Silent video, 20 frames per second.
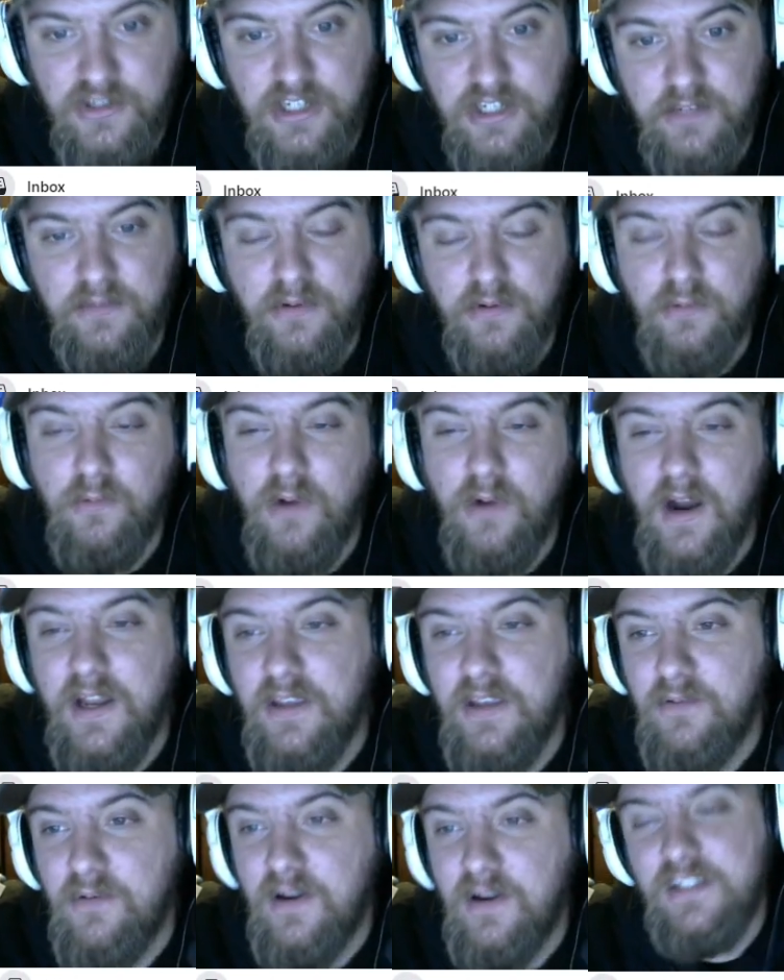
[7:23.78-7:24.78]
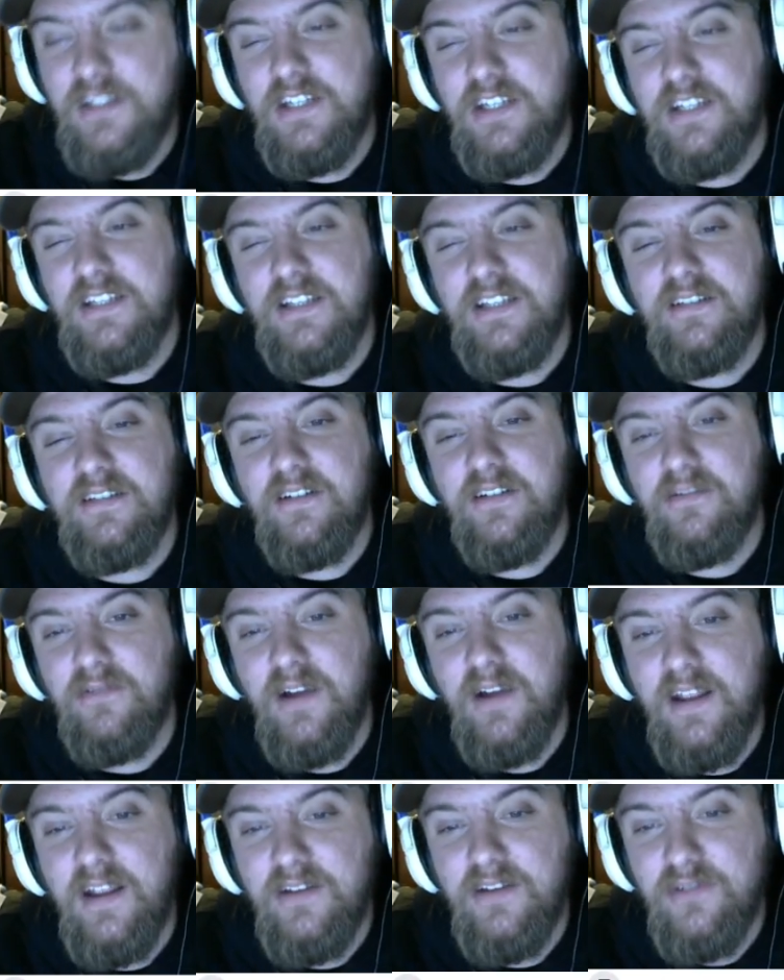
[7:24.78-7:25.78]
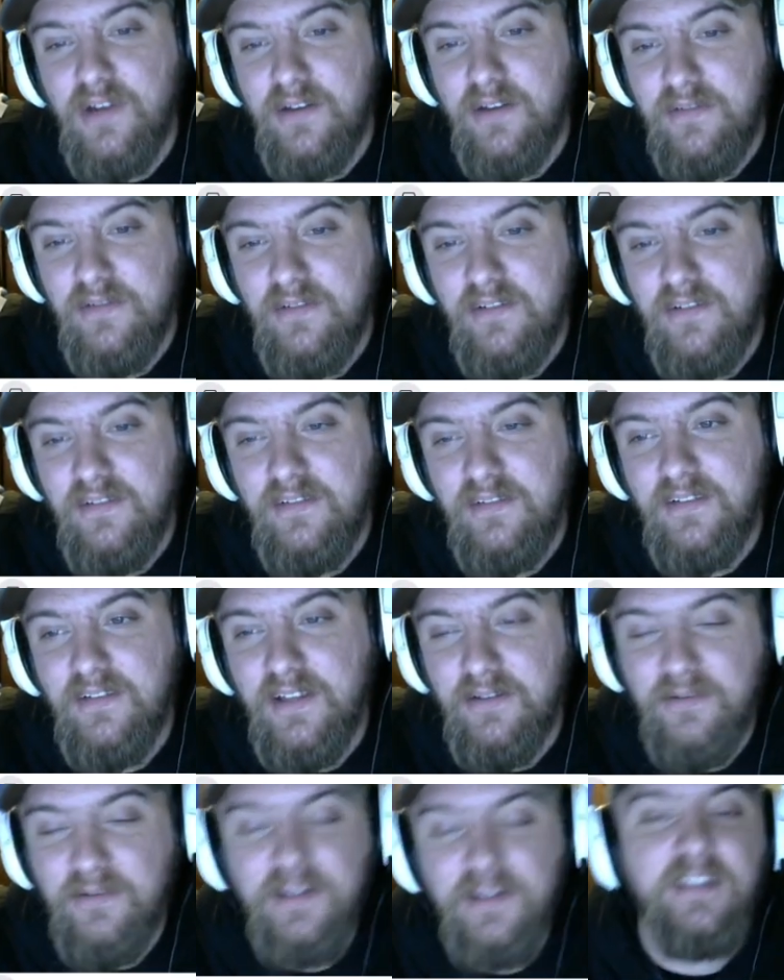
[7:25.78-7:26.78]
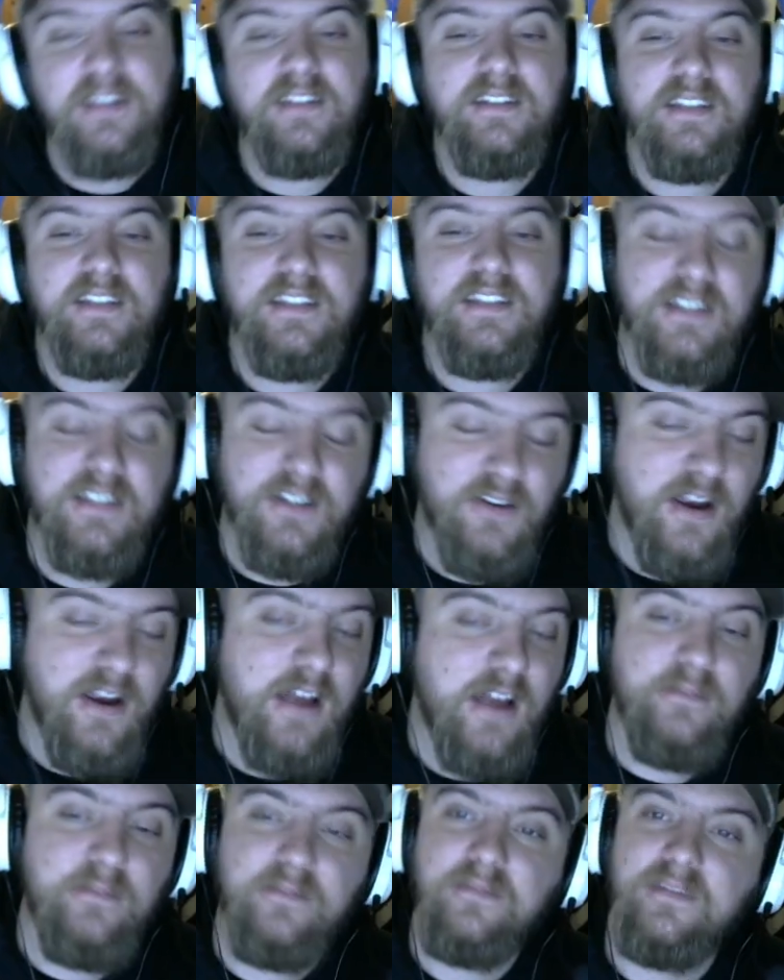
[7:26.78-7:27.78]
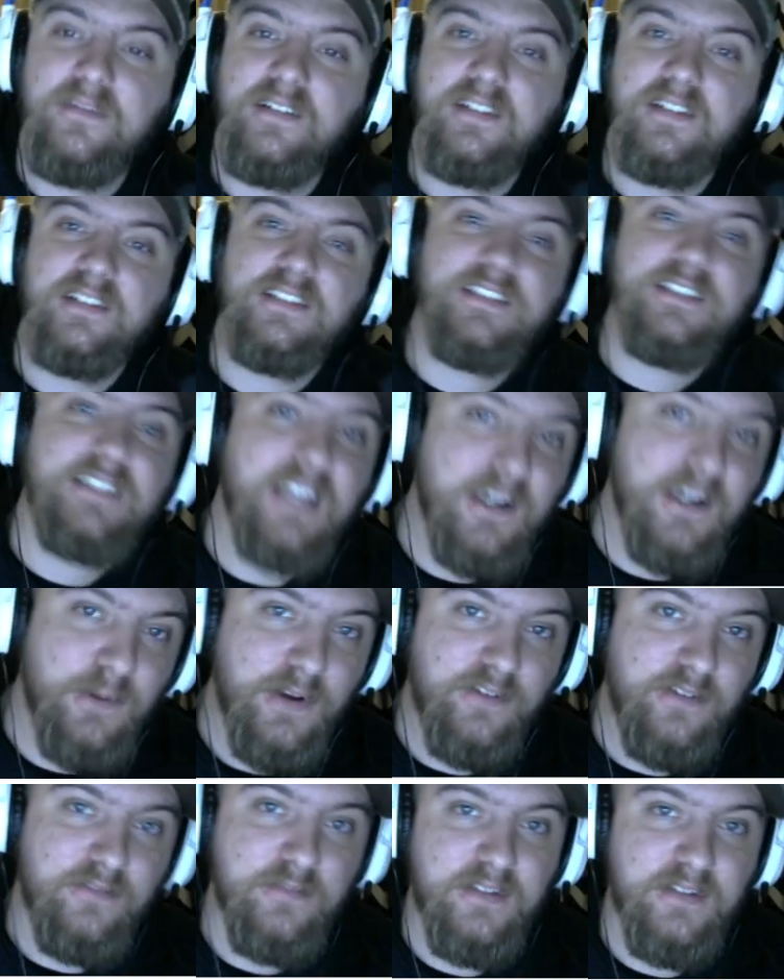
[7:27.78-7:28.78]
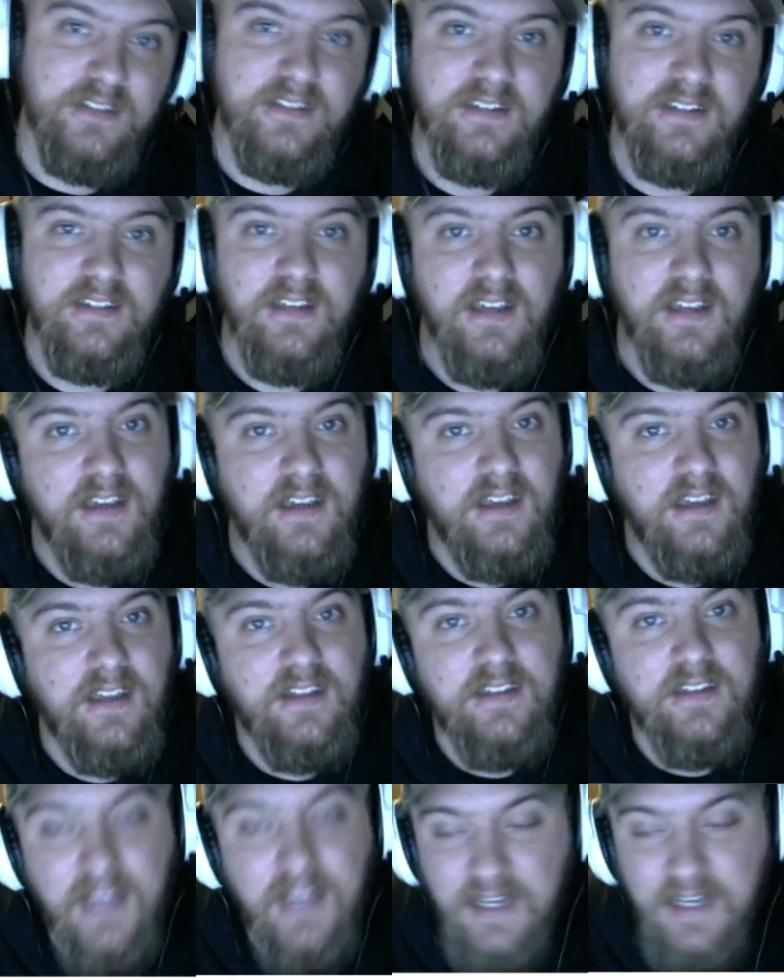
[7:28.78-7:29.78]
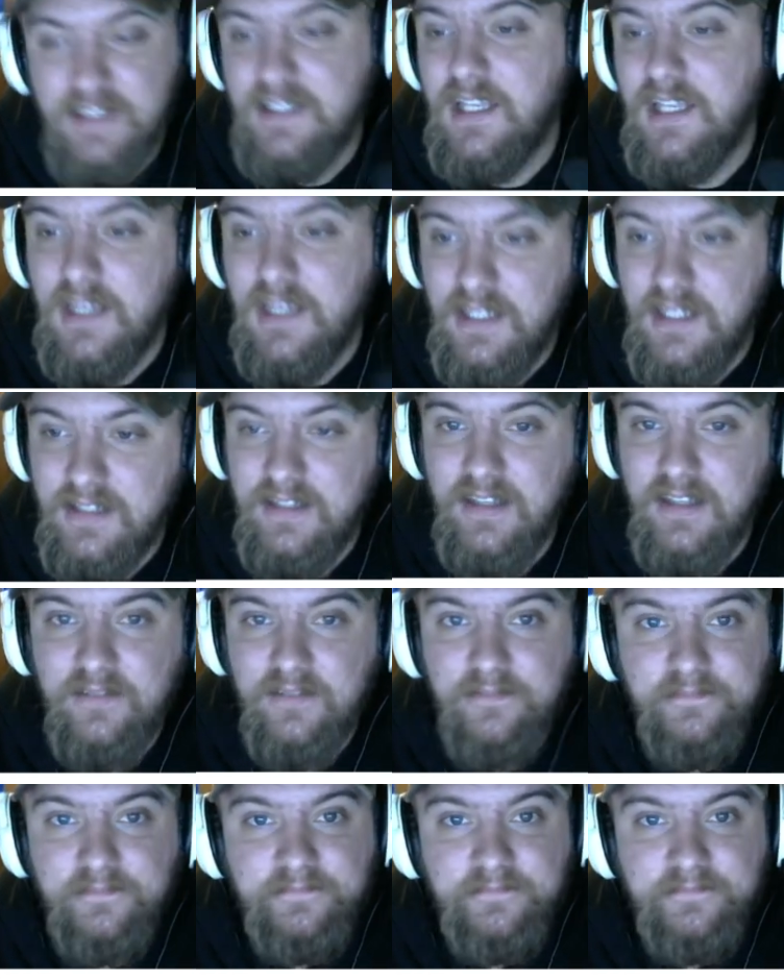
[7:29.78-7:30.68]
cheaper. Why do you want it? Just because it's right-hand drive? Like, really? This is crap. Stay away from this. Next listing.